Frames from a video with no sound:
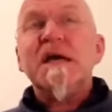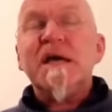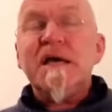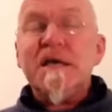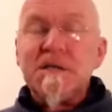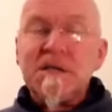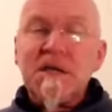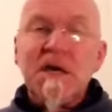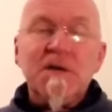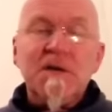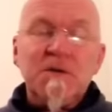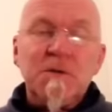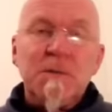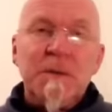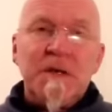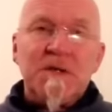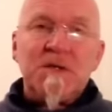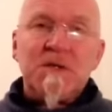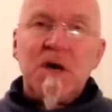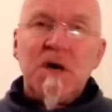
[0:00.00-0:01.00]
is going to
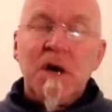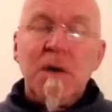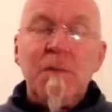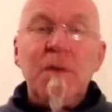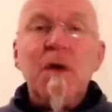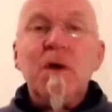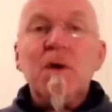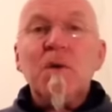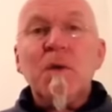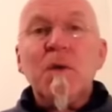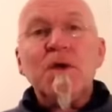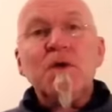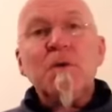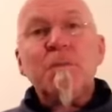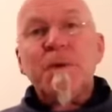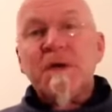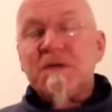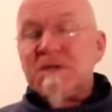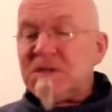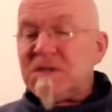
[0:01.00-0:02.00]
be a time where your
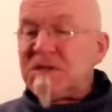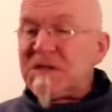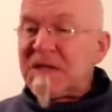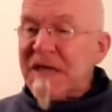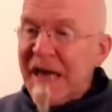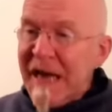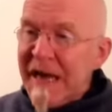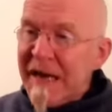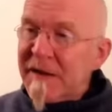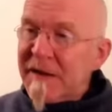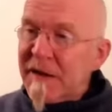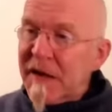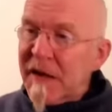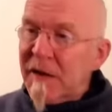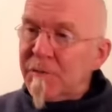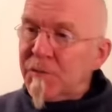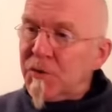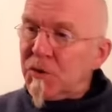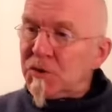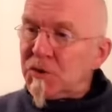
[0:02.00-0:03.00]
buttons can
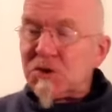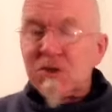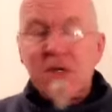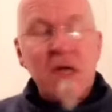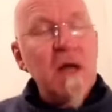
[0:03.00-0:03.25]
get pushed,